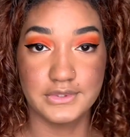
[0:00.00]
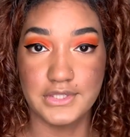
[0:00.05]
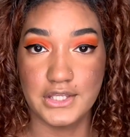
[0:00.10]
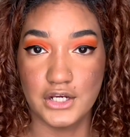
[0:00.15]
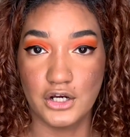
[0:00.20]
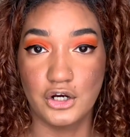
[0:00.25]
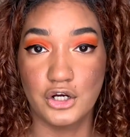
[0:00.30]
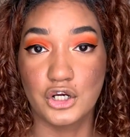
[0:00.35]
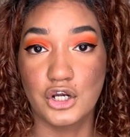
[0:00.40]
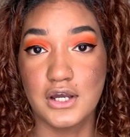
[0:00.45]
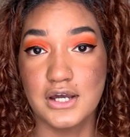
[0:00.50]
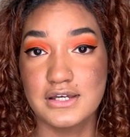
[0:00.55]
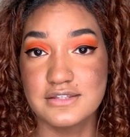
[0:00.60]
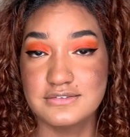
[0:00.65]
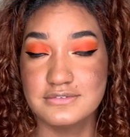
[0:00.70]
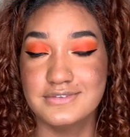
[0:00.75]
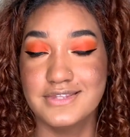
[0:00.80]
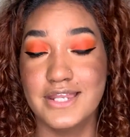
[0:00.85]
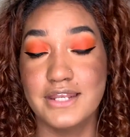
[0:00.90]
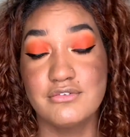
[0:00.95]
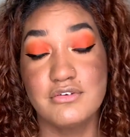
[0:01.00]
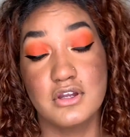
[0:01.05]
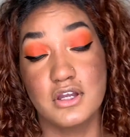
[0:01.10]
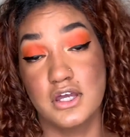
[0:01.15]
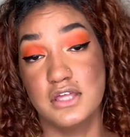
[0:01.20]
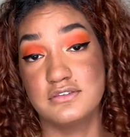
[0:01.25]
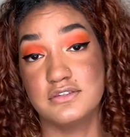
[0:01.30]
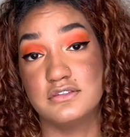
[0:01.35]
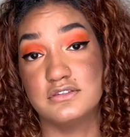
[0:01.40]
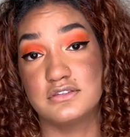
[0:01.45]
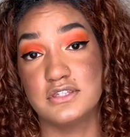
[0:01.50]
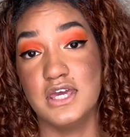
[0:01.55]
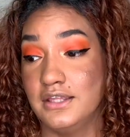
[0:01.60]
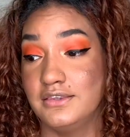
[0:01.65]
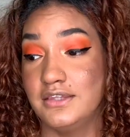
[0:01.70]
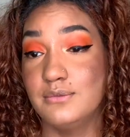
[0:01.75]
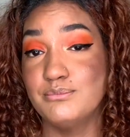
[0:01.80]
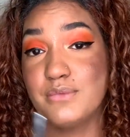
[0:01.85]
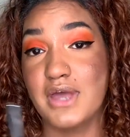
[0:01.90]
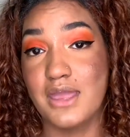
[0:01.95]
They are not even cousins.
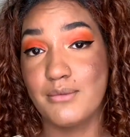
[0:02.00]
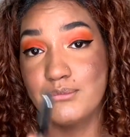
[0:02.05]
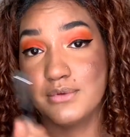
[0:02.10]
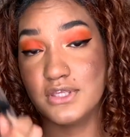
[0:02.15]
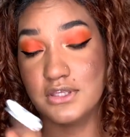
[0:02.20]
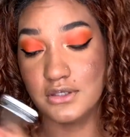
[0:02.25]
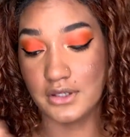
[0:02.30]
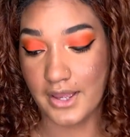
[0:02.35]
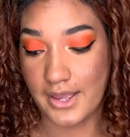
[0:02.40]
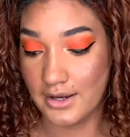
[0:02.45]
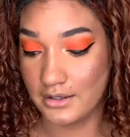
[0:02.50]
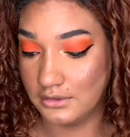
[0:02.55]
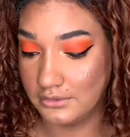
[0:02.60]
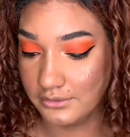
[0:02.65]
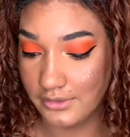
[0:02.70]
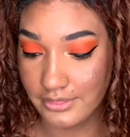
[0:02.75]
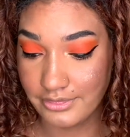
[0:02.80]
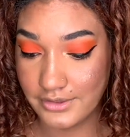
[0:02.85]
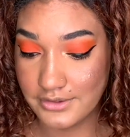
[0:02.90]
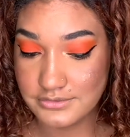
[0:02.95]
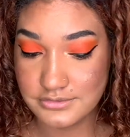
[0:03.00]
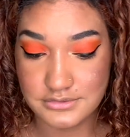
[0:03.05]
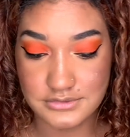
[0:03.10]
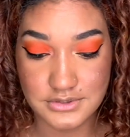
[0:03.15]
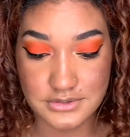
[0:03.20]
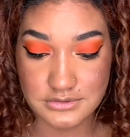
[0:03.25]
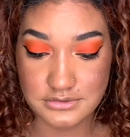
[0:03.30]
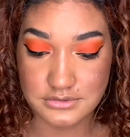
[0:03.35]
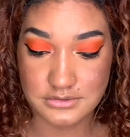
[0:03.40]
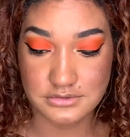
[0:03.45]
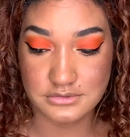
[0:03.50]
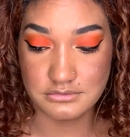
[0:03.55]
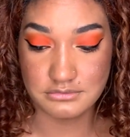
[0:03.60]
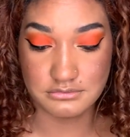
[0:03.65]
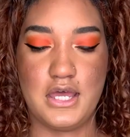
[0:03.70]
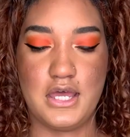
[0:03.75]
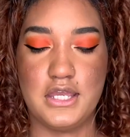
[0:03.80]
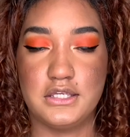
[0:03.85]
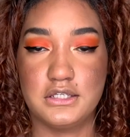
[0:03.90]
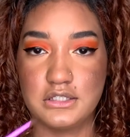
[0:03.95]
They might be an ounce.
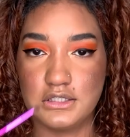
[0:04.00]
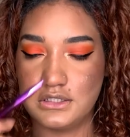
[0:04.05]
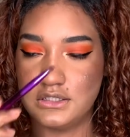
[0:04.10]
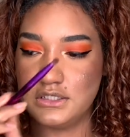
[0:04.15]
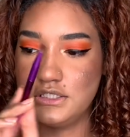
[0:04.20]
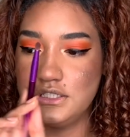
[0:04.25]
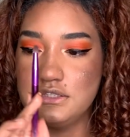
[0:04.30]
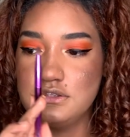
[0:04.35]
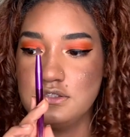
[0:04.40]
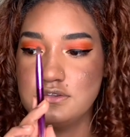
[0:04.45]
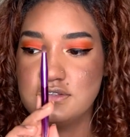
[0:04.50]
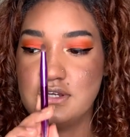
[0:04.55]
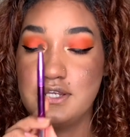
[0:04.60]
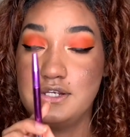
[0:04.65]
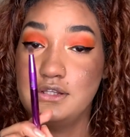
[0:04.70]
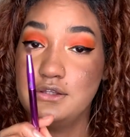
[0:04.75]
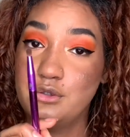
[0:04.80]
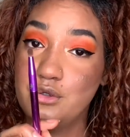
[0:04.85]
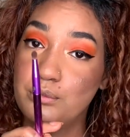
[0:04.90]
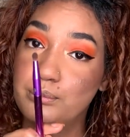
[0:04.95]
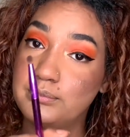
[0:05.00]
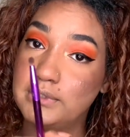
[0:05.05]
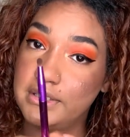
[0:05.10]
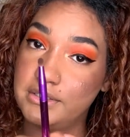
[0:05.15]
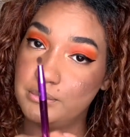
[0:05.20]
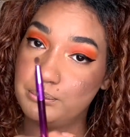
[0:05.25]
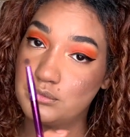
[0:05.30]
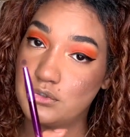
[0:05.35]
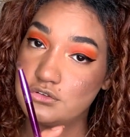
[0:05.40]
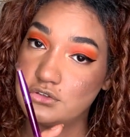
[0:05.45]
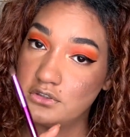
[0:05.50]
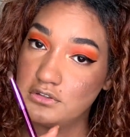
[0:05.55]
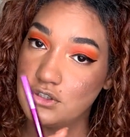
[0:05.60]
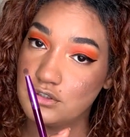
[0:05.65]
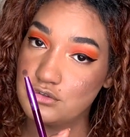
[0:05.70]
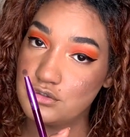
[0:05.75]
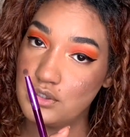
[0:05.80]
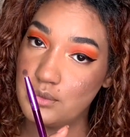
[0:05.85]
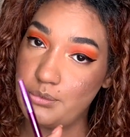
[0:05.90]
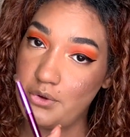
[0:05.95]
I cleaned the tiny little blending brush I
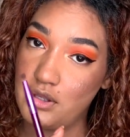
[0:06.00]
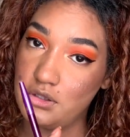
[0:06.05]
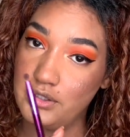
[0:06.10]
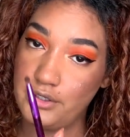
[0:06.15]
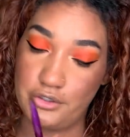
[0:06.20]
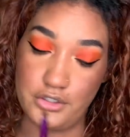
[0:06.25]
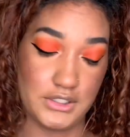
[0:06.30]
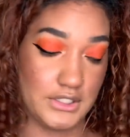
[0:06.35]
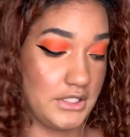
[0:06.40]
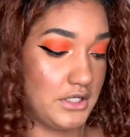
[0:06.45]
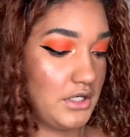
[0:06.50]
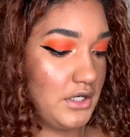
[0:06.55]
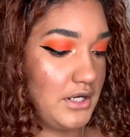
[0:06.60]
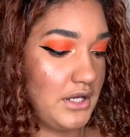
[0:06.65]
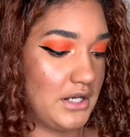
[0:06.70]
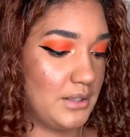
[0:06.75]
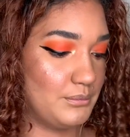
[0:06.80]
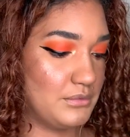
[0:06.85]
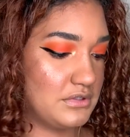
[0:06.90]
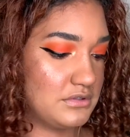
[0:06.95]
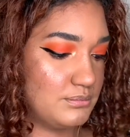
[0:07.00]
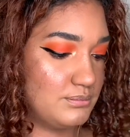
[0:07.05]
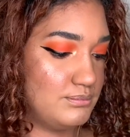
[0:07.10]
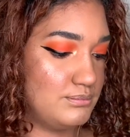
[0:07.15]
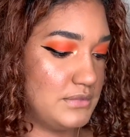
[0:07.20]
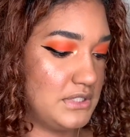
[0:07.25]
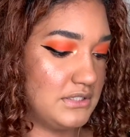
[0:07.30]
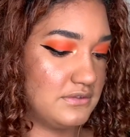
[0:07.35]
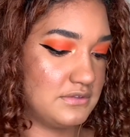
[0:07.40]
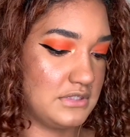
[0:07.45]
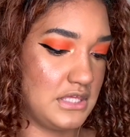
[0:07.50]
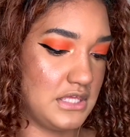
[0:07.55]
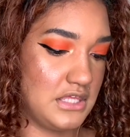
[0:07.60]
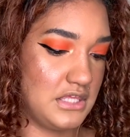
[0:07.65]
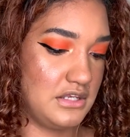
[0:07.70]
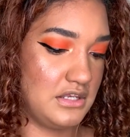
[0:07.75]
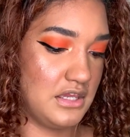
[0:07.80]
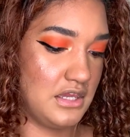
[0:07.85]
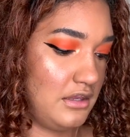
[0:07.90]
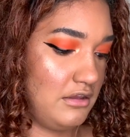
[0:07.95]
talked to you about earlier, and I'm gonna mix
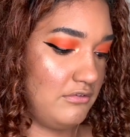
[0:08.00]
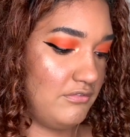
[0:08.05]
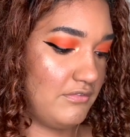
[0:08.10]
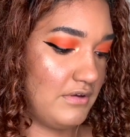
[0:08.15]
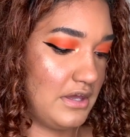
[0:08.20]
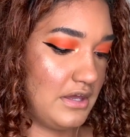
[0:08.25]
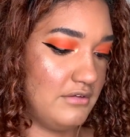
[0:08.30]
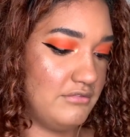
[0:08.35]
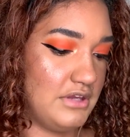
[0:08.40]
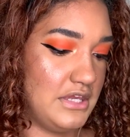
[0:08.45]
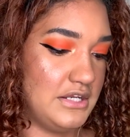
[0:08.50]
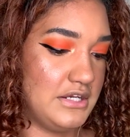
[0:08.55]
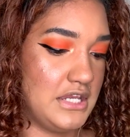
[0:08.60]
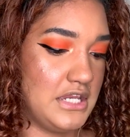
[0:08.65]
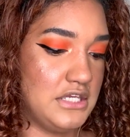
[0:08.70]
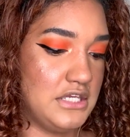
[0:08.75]
in A5 and